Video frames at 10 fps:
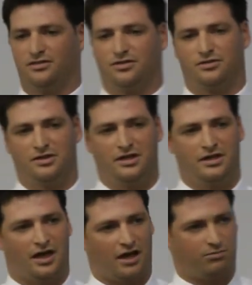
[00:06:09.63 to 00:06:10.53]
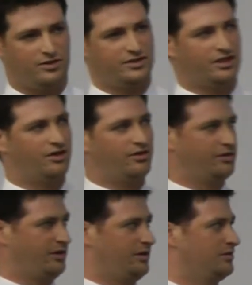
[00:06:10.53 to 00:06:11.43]
So I appreciate all
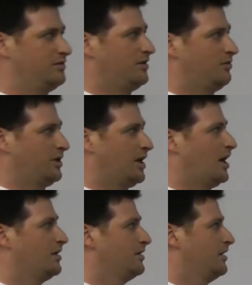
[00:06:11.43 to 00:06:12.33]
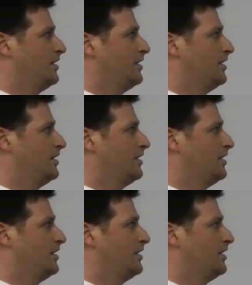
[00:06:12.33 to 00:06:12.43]
the leads that we got.